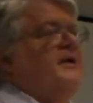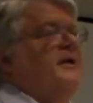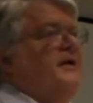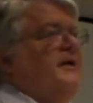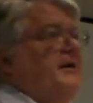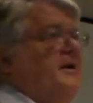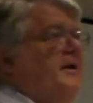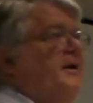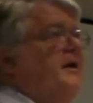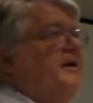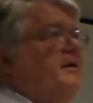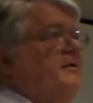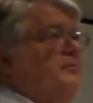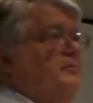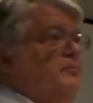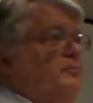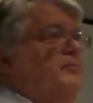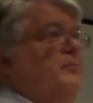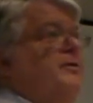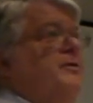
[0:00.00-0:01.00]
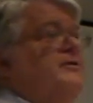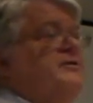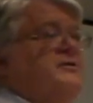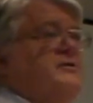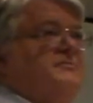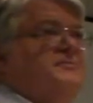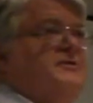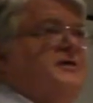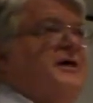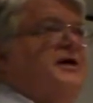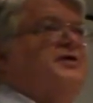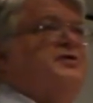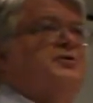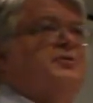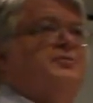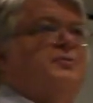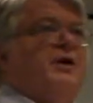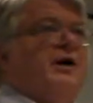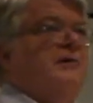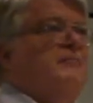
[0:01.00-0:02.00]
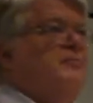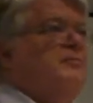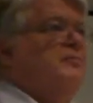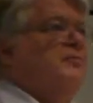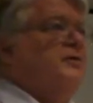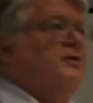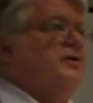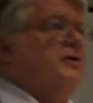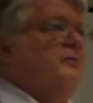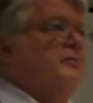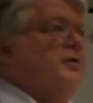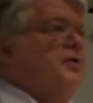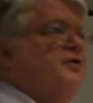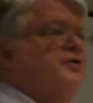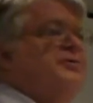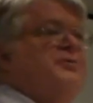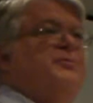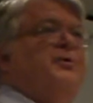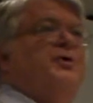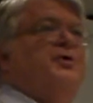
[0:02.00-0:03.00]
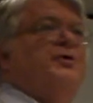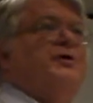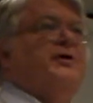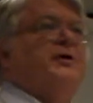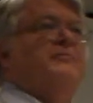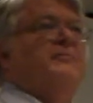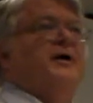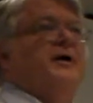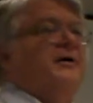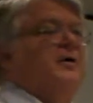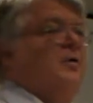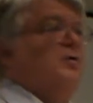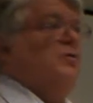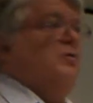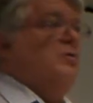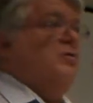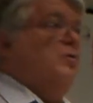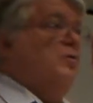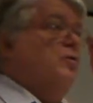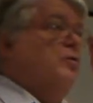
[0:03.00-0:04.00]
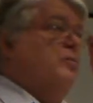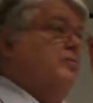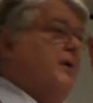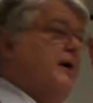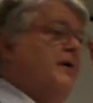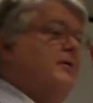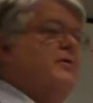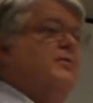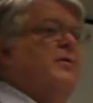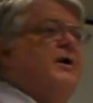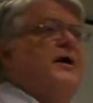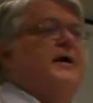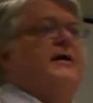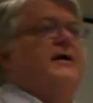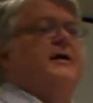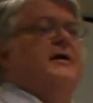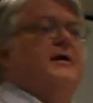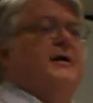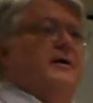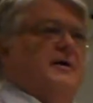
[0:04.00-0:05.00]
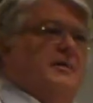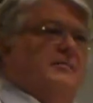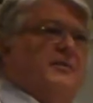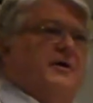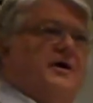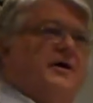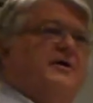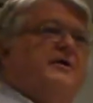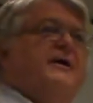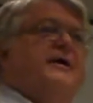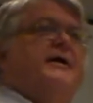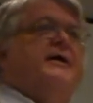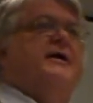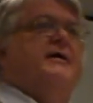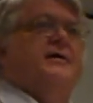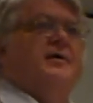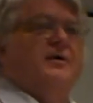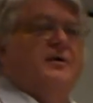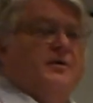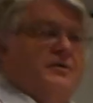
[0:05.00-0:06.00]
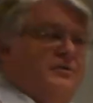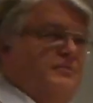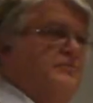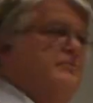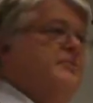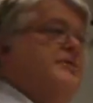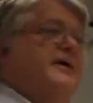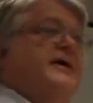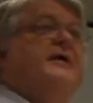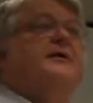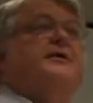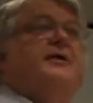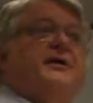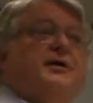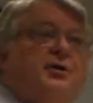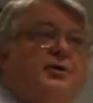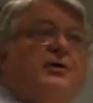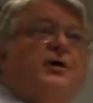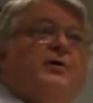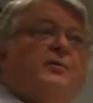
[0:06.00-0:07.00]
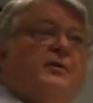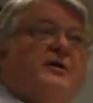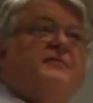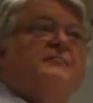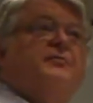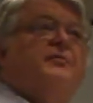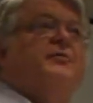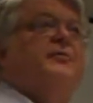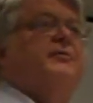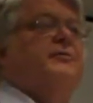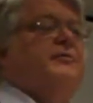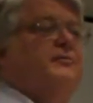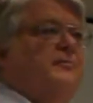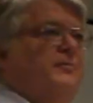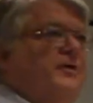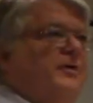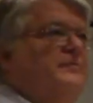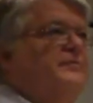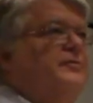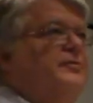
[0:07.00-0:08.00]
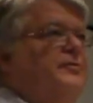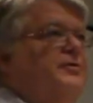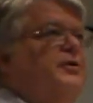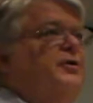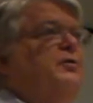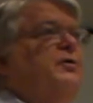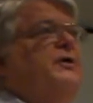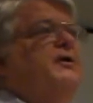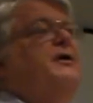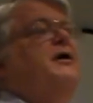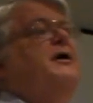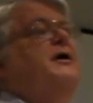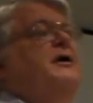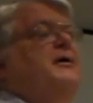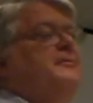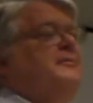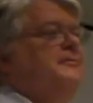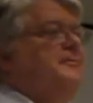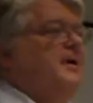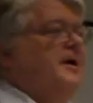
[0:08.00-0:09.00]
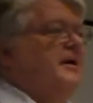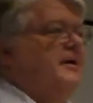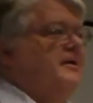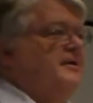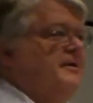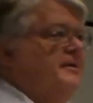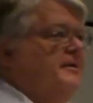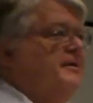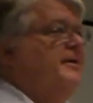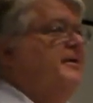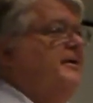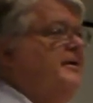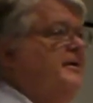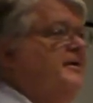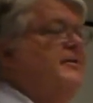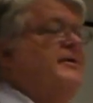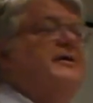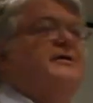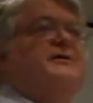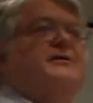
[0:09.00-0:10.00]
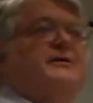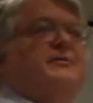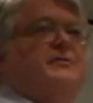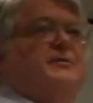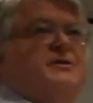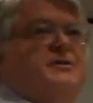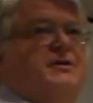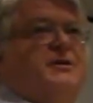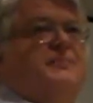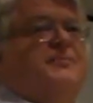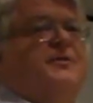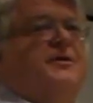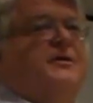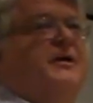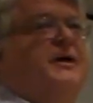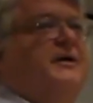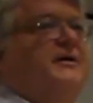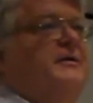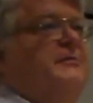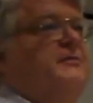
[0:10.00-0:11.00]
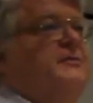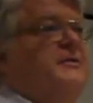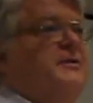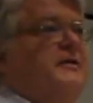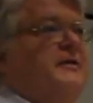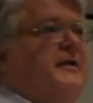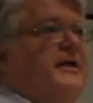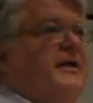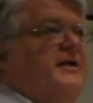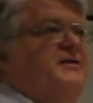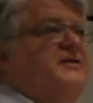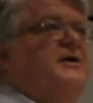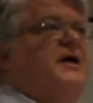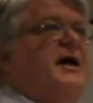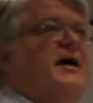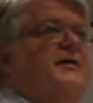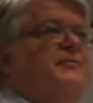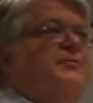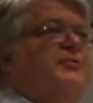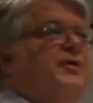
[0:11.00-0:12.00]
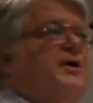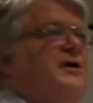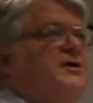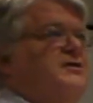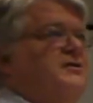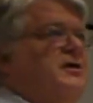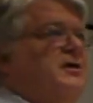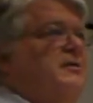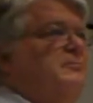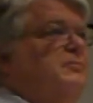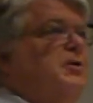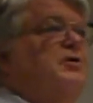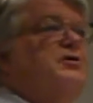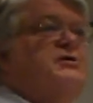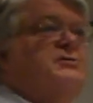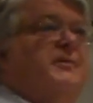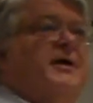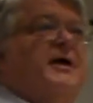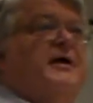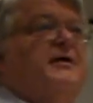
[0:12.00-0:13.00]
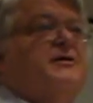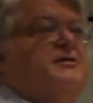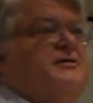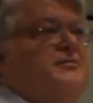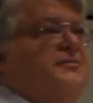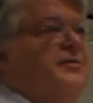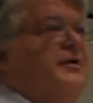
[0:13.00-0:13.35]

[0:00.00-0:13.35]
he had a real substantial problem with a commercial building about a quarter mile away, apparently legally doing whatever they're doing, but it was something that it was S9 plus on most bands for